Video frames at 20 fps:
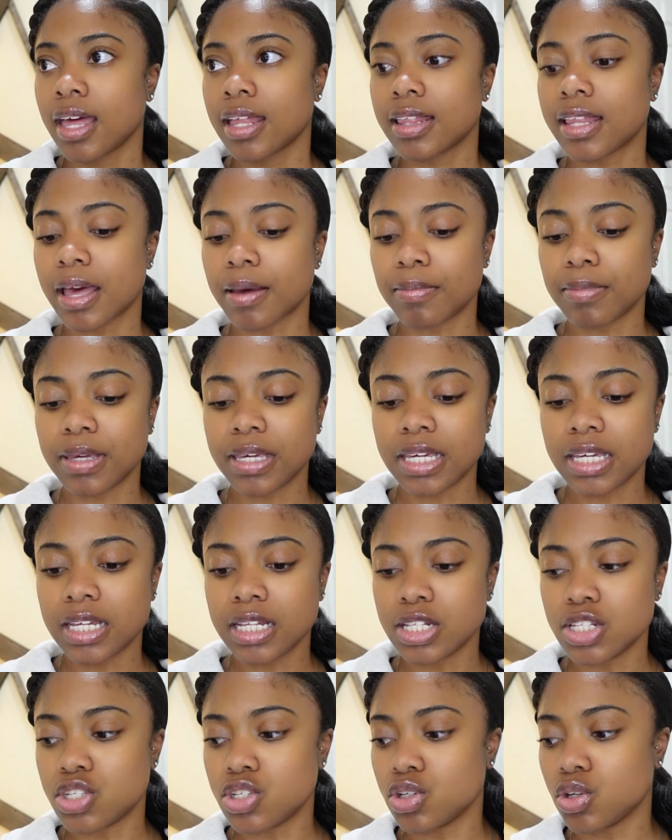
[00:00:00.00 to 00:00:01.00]
That
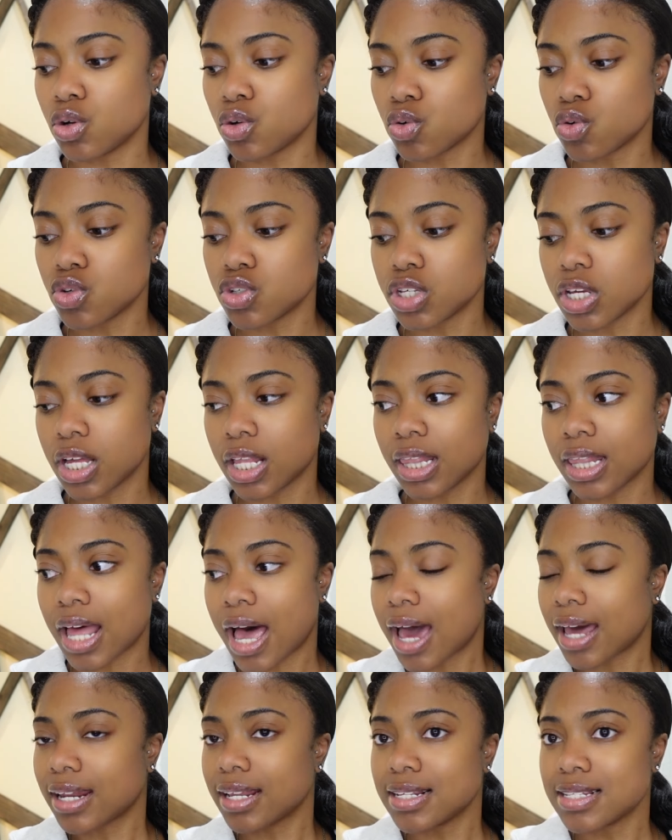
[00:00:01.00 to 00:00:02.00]
means, using a
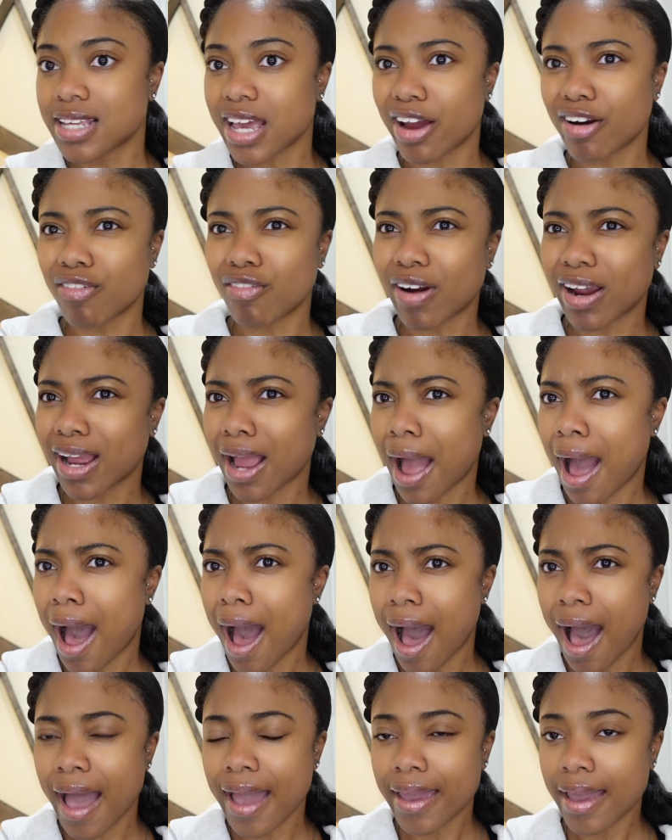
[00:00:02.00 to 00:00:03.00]
lot of direct
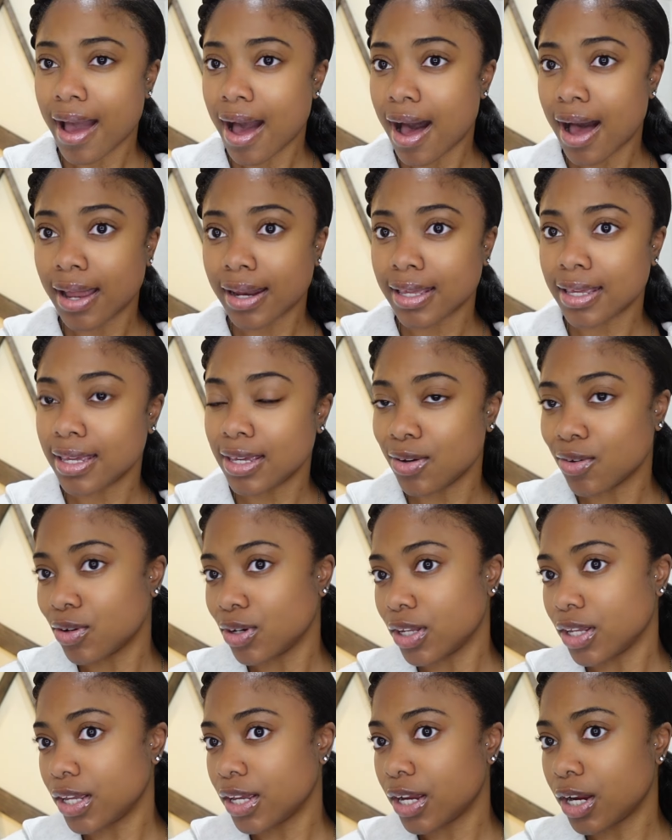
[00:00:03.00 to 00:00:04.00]
high hot heat on
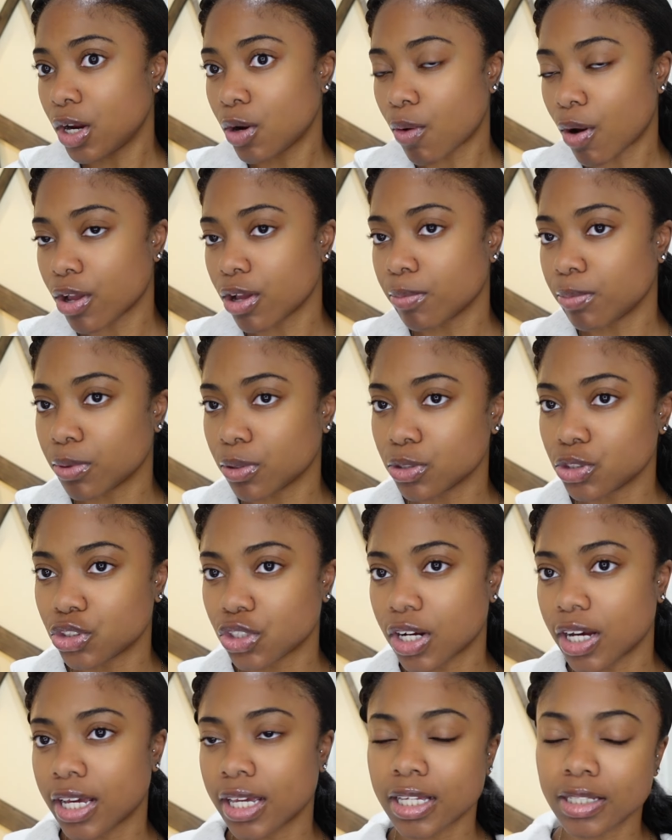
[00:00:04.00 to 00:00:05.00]
the hair while you're blow
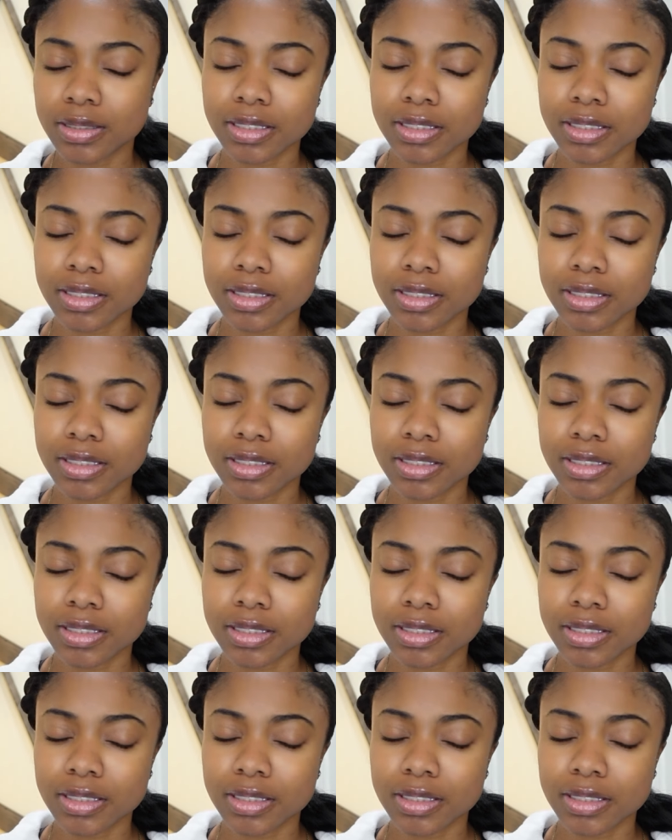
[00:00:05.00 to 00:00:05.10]
drying.